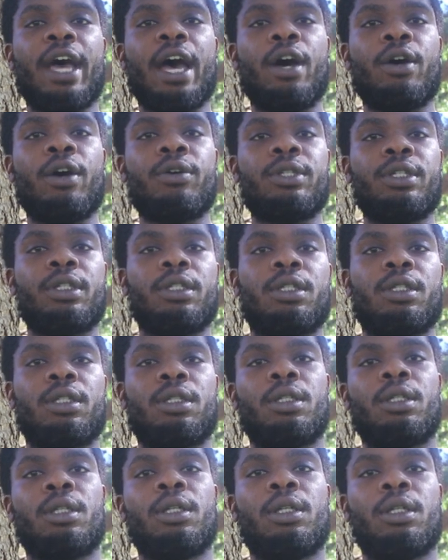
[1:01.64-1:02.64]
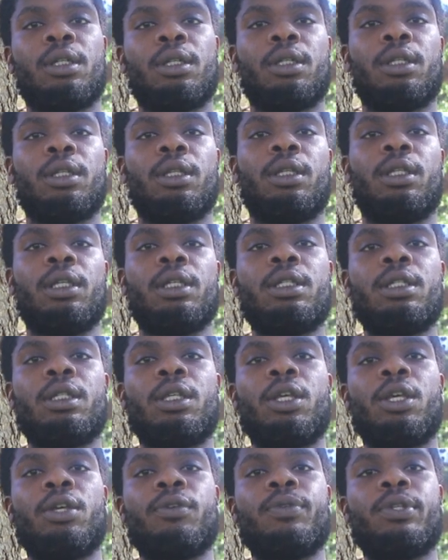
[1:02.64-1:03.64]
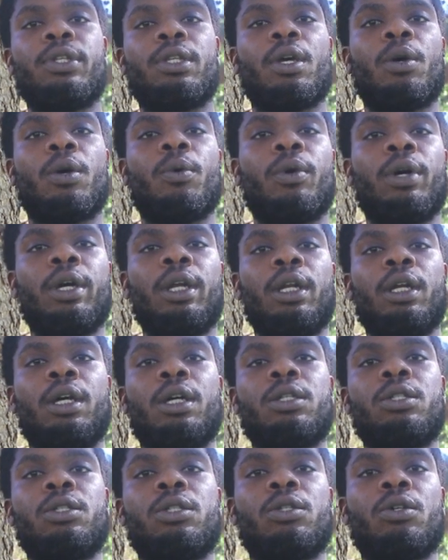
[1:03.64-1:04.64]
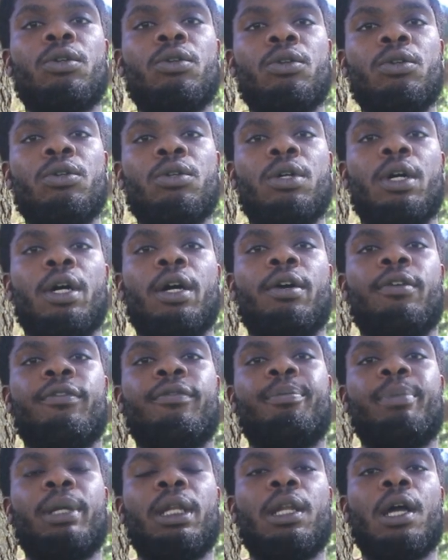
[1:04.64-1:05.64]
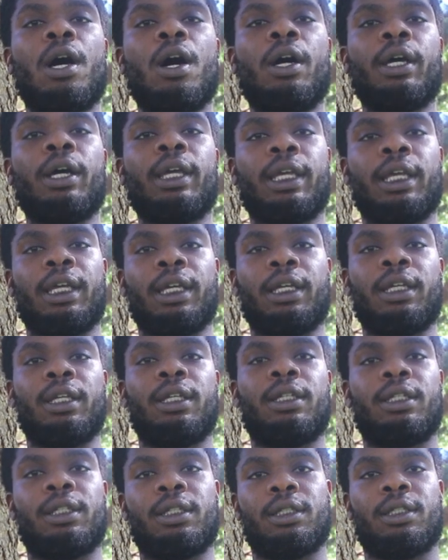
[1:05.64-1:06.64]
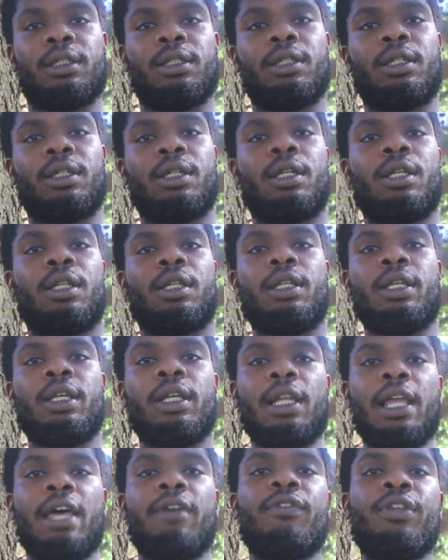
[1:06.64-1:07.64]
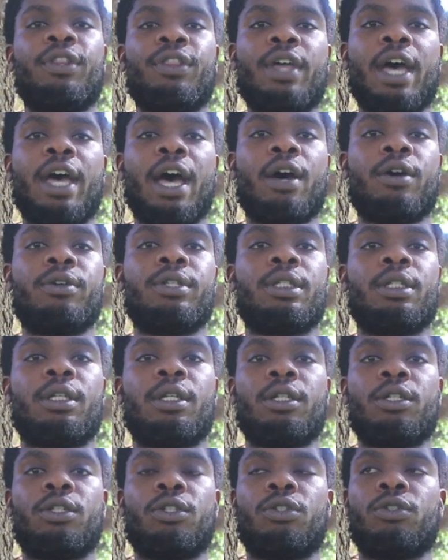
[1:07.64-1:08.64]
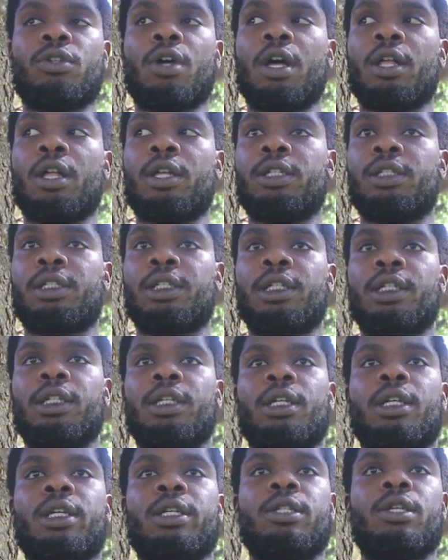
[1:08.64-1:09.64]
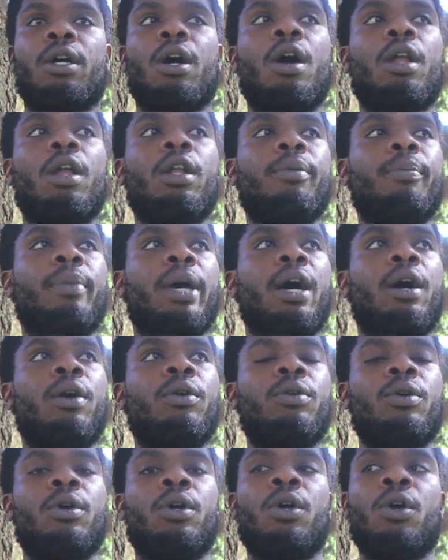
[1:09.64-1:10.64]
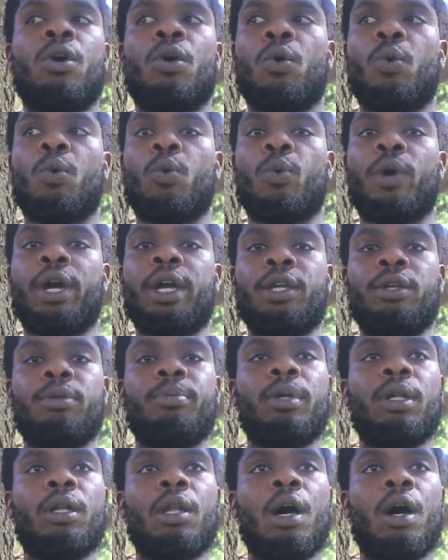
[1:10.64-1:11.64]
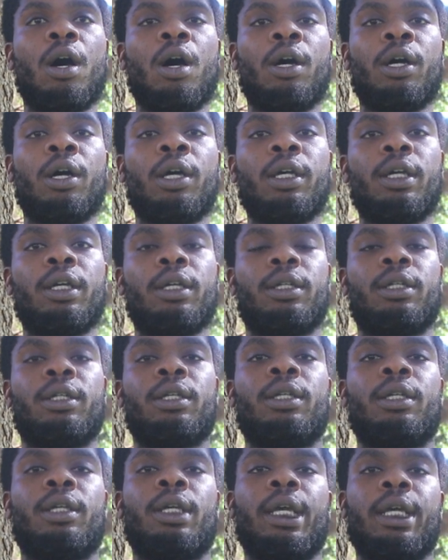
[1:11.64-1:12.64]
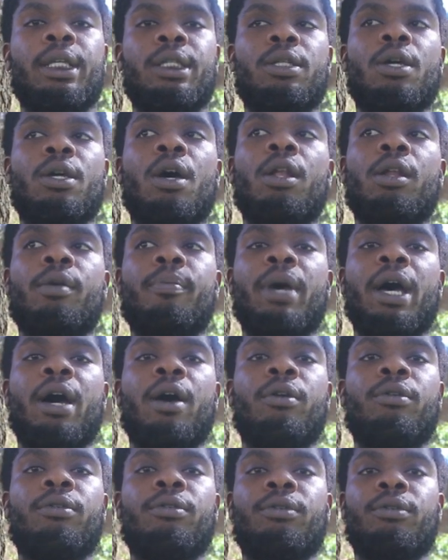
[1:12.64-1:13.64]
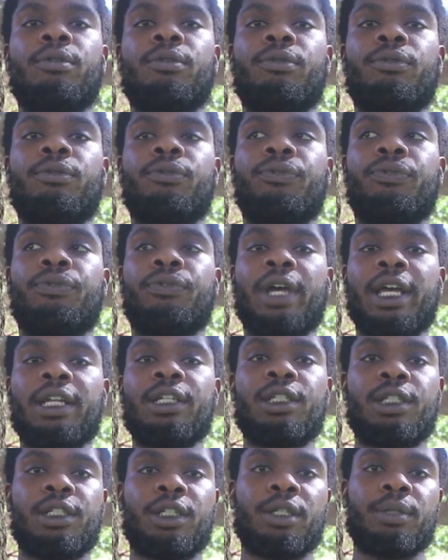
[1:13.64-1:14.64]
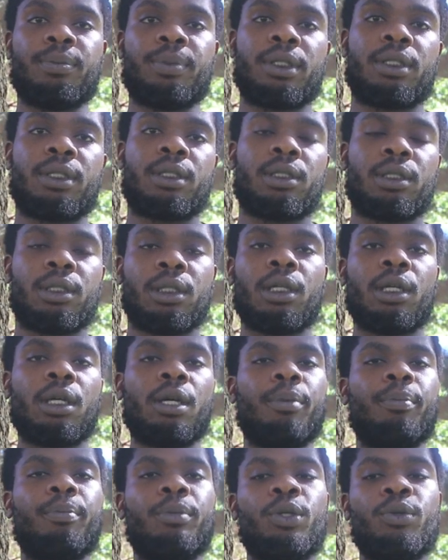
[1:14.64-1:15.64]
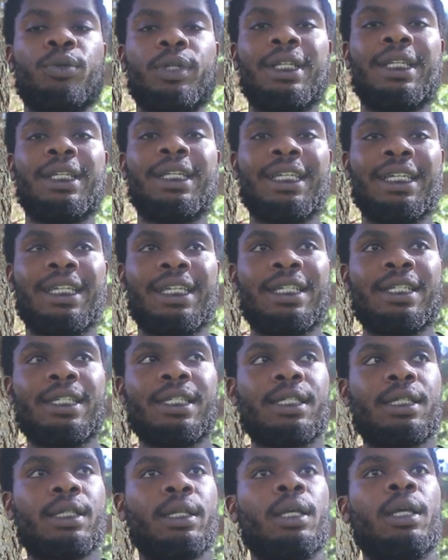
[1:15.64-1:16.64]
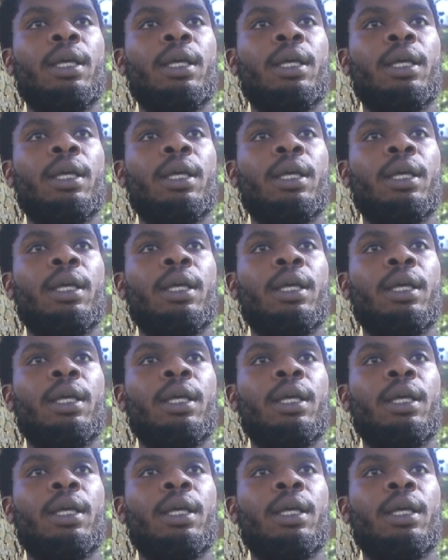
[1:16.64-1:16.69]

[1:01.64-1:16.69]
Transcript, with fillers: house, this gives someone a soul of belonging. The eleventh house in astrology is all about where you belong. It's all about friendships, communities,